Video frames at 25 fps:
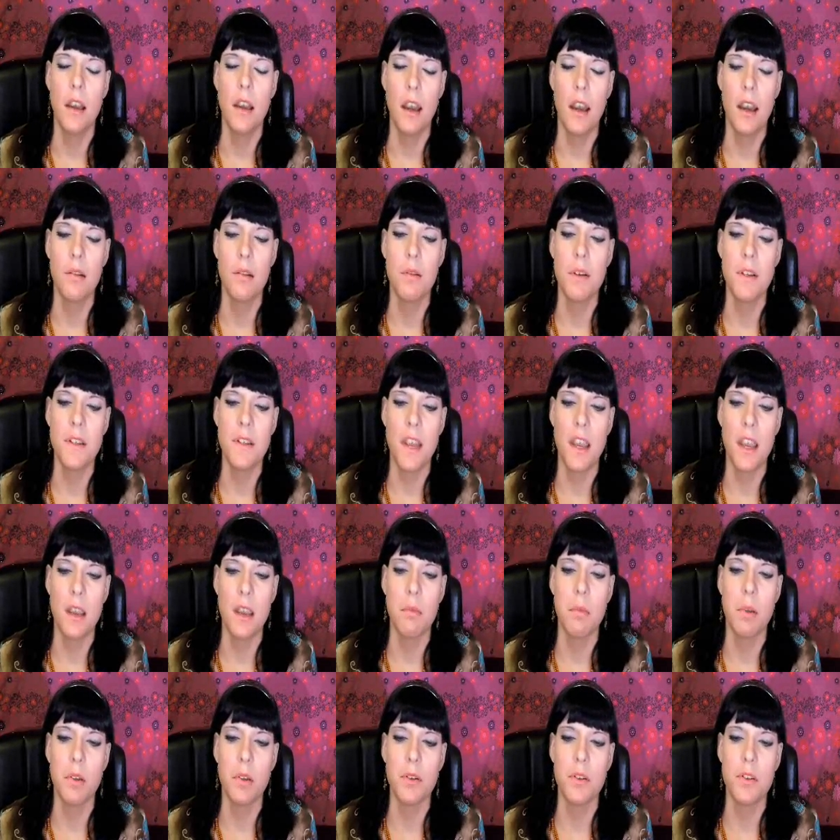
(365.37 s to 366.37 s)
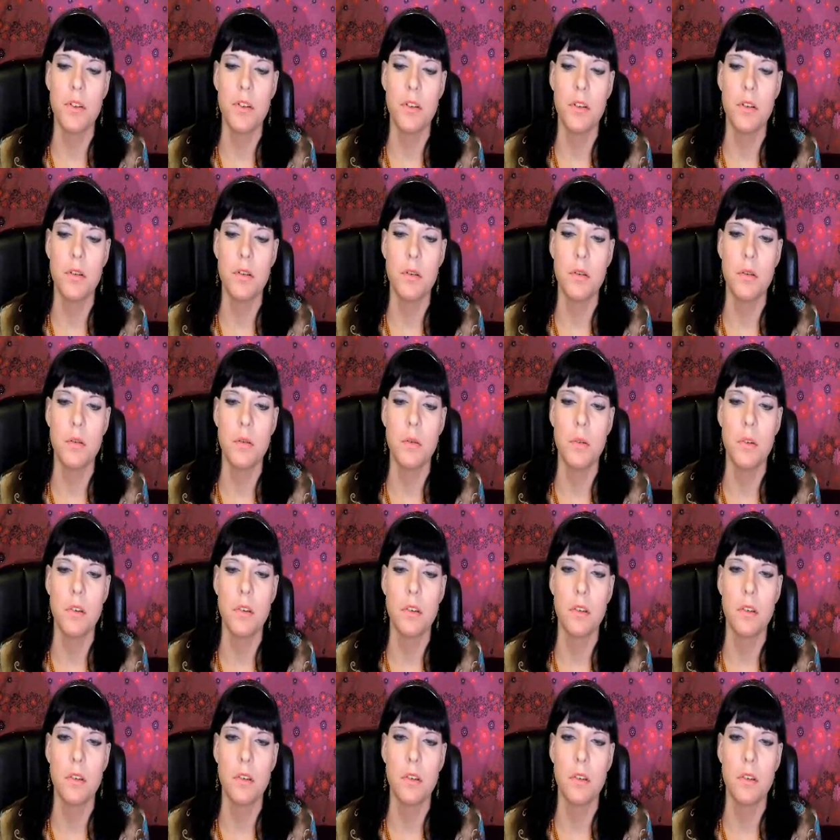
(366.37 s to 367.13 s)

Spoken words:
I was able to